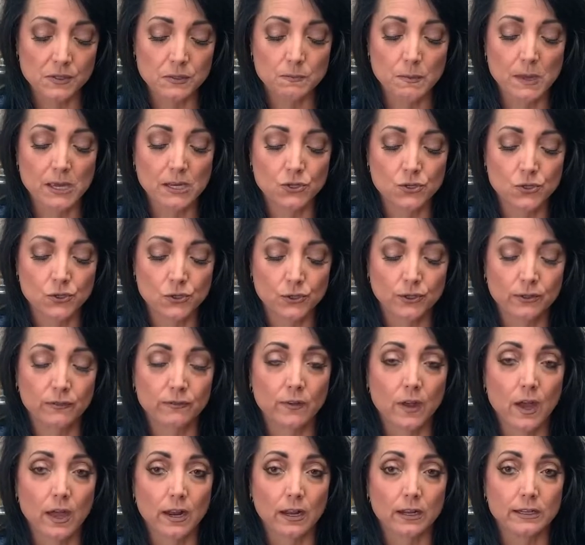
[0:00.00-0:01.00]
Make sure you've
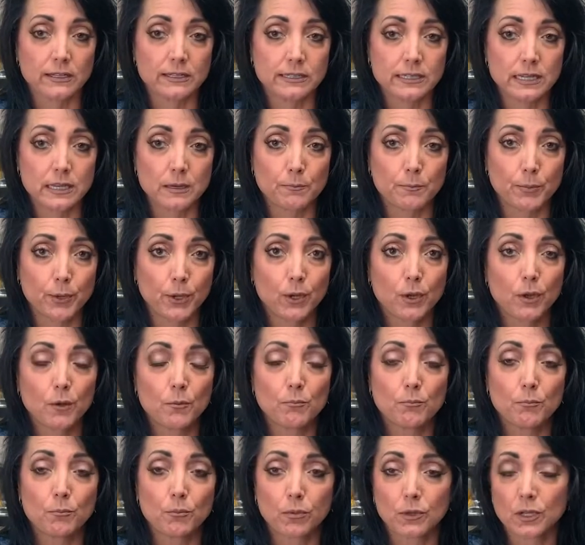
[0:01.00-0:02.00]
got a dip,
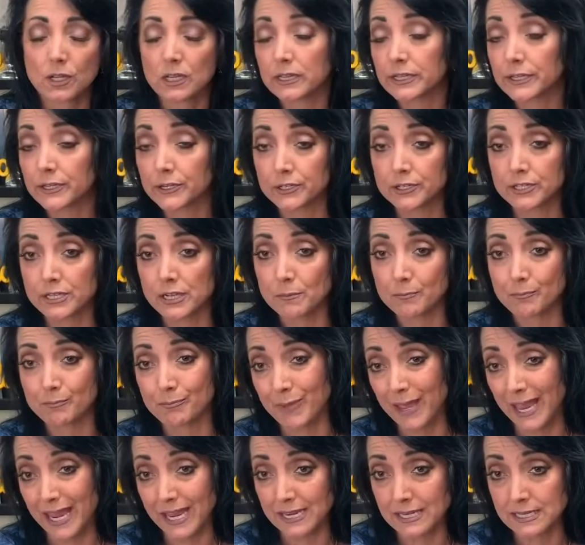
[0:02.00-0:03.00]
clear dip
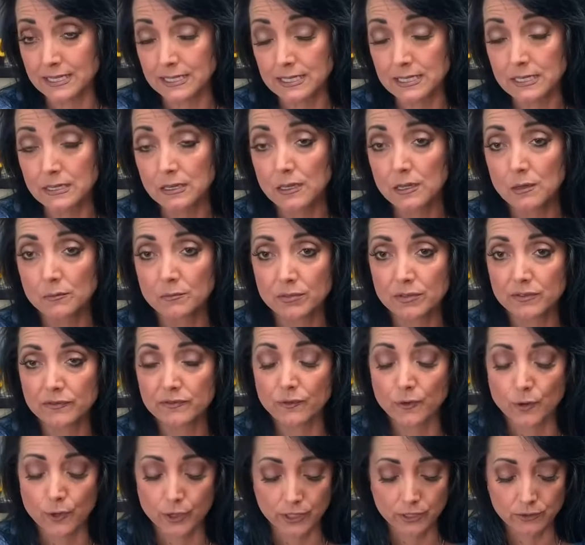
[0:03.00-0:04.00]
base
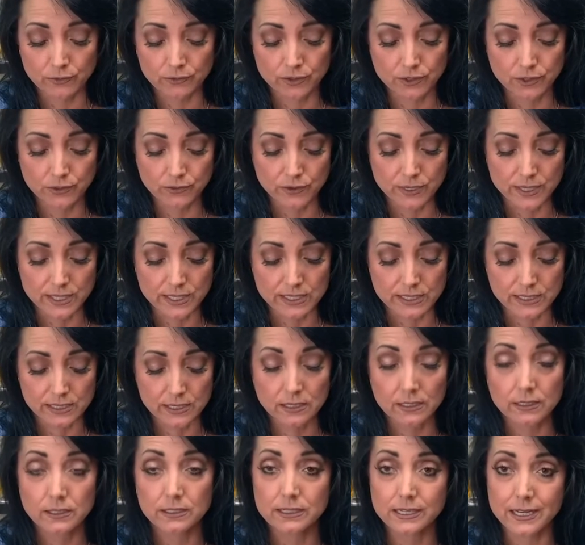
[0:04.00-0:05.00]
before you do this
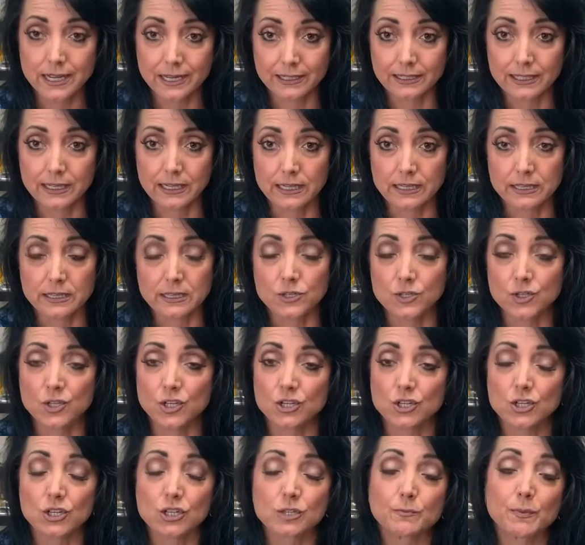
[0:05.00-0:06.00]
technique. This should
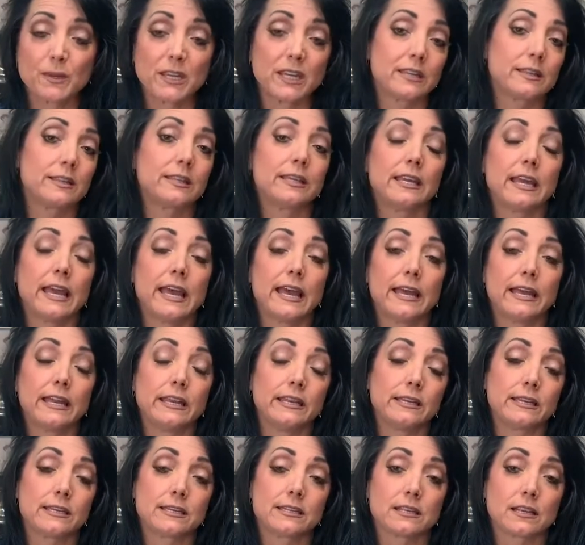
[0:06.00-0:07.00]
just be at the
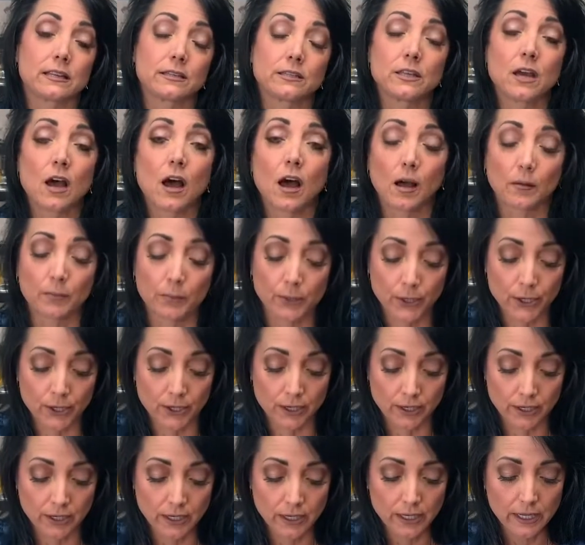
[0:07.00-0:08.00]
end as a topper.
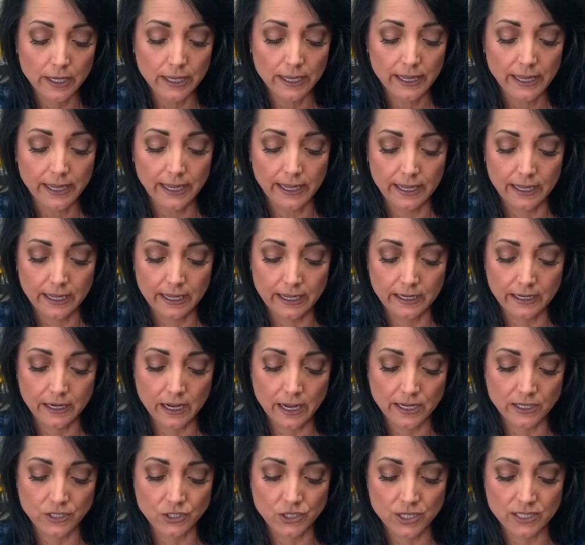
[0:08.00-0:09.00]
And
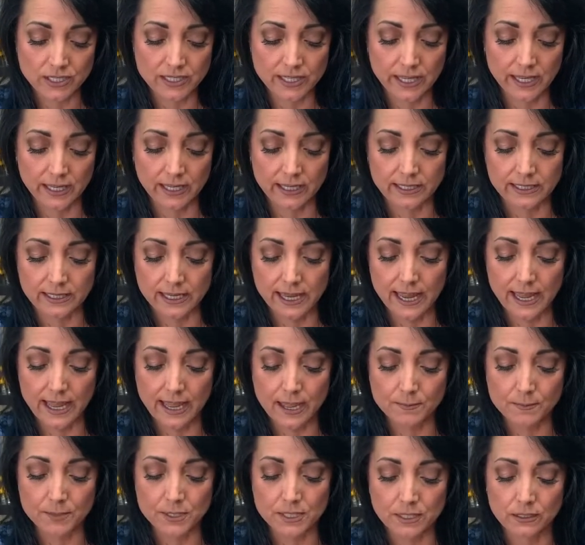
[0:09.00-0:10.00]
I just think it's
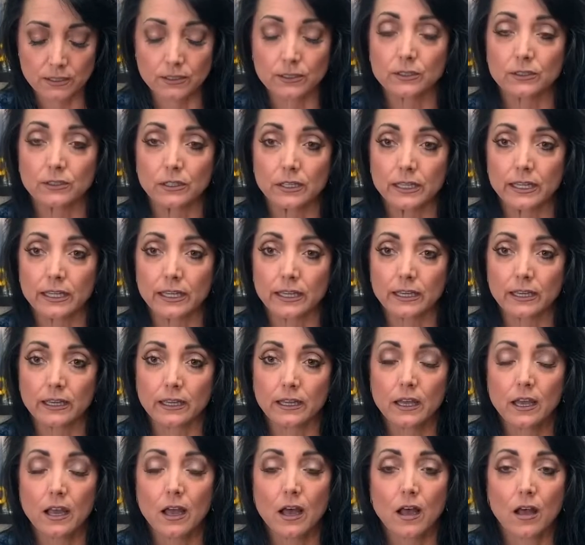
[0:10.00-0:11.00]
absolutely
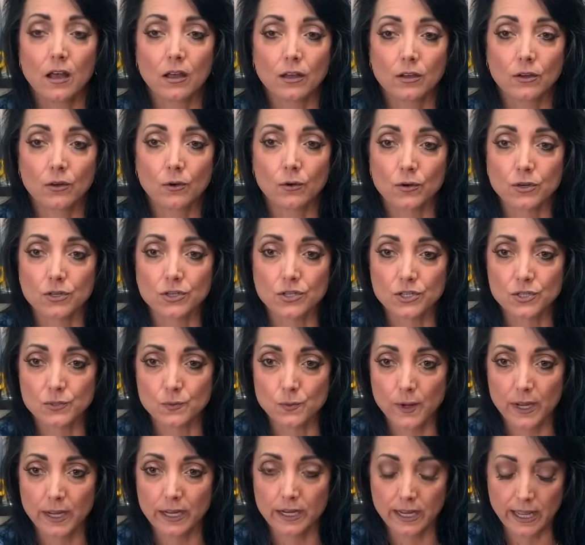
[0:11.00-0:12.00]
a gorgeous
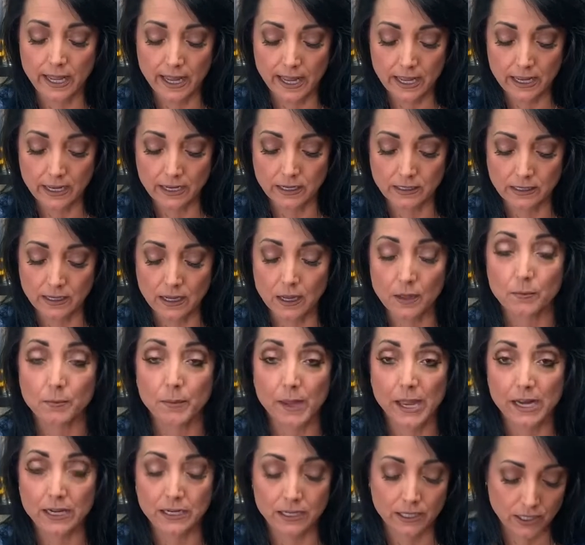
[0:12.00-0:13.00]
way to end a
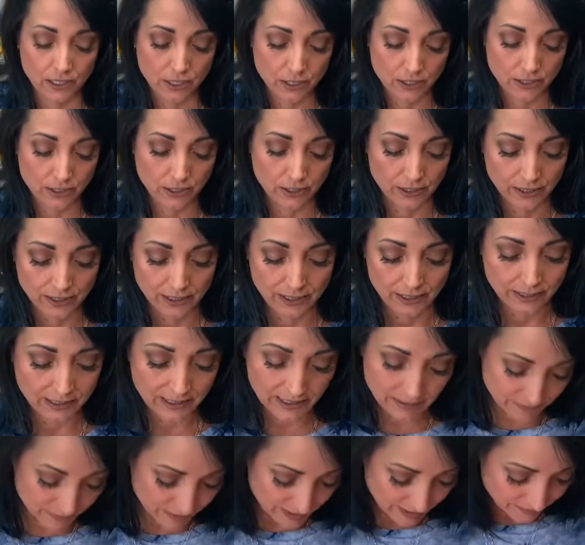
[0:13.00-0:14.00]
manicure,
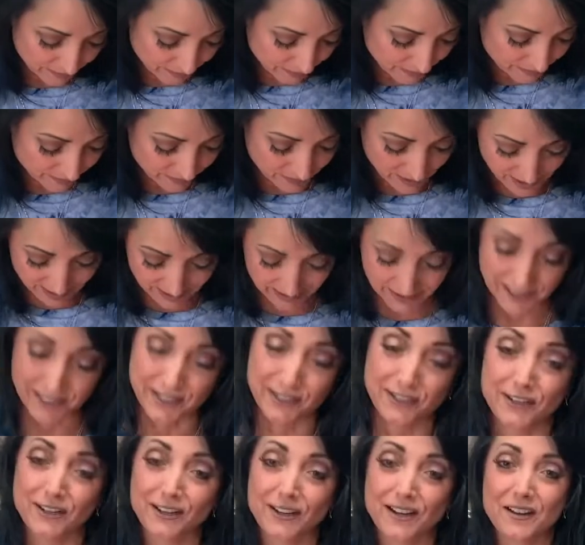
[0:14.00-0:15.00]
even if you've got
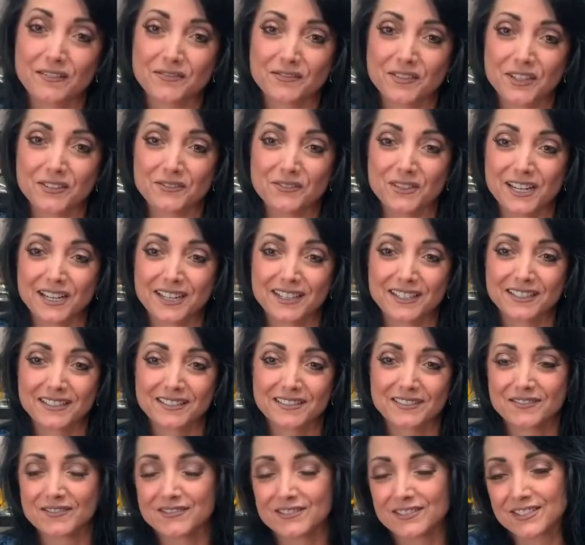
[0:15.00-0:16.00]
glitter everywhere,
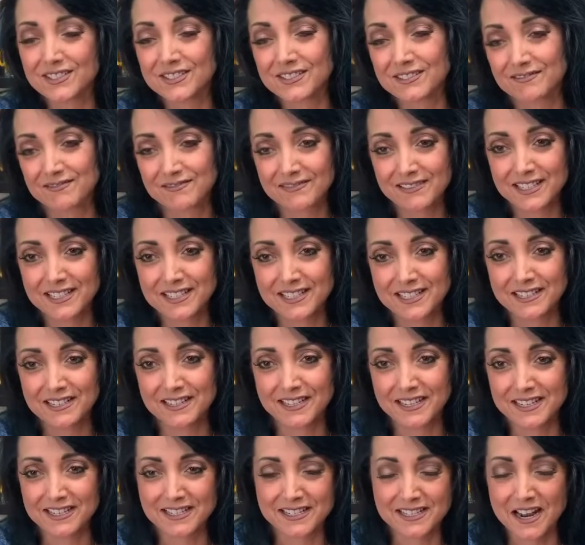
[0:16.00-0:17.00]
which is,
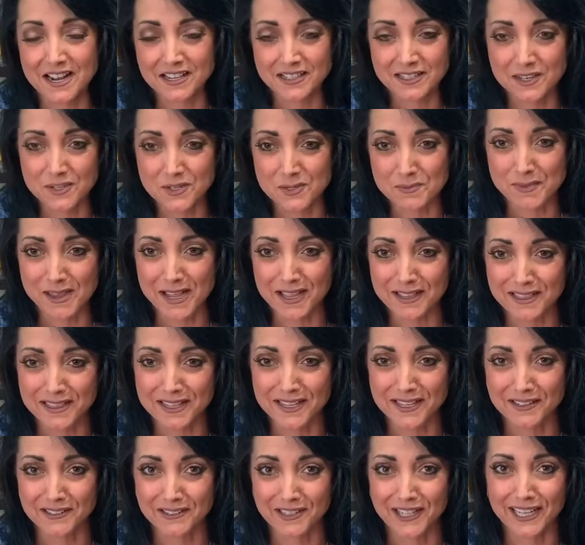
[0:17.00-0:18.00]
it's not such a bad thing,
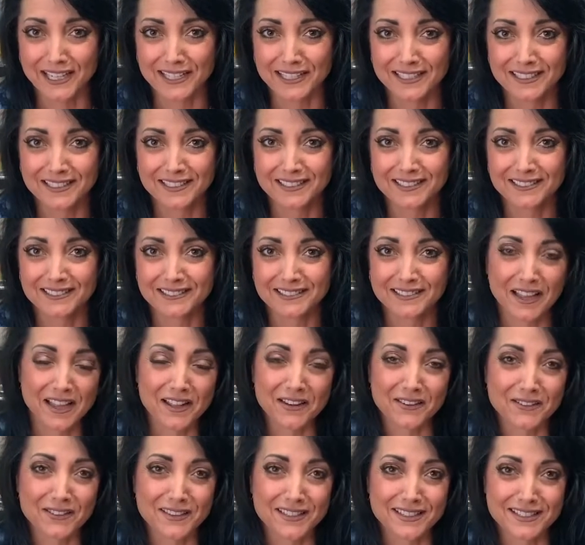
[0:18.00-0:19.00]
right? I
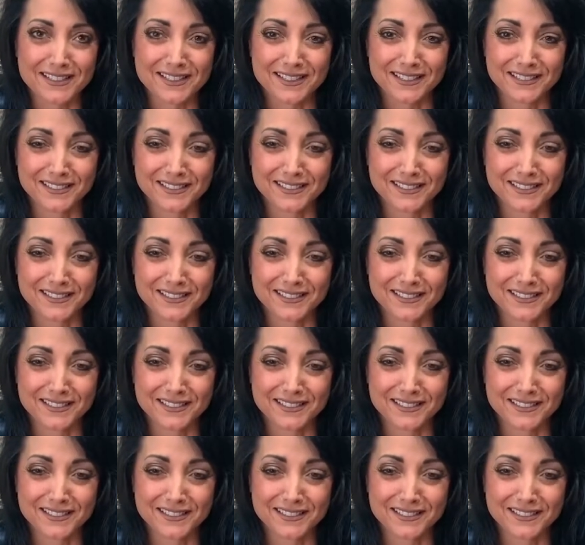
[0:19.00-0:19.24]
don't think so.